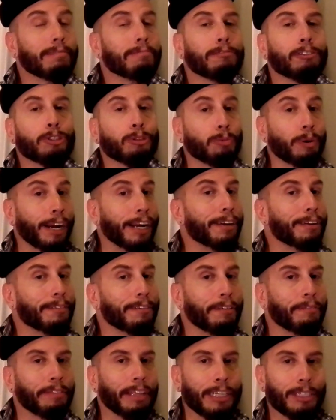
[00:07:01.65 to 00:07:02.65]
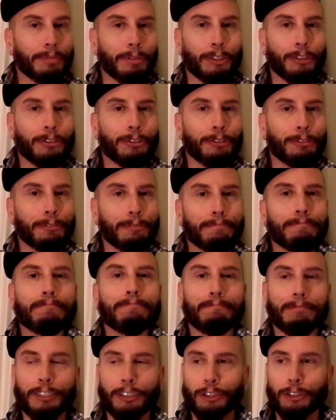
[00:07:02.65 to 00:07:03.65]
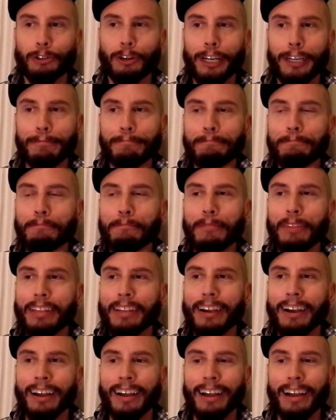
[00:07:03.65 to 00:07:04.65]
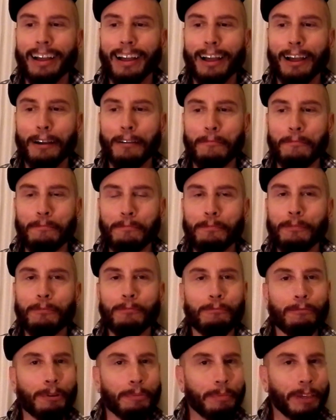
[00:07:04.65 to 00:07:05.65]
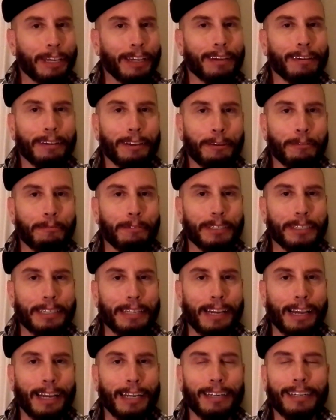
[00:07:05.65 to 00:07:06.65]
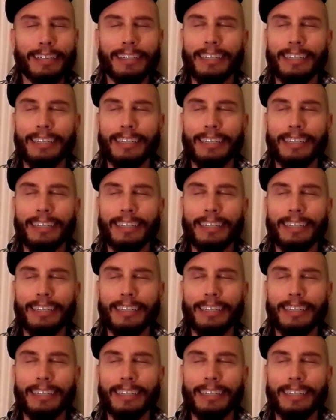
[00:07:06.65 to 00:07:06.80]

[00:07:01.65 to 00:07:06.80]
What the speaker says: It's great if that's what you enjoy. For me, it was not.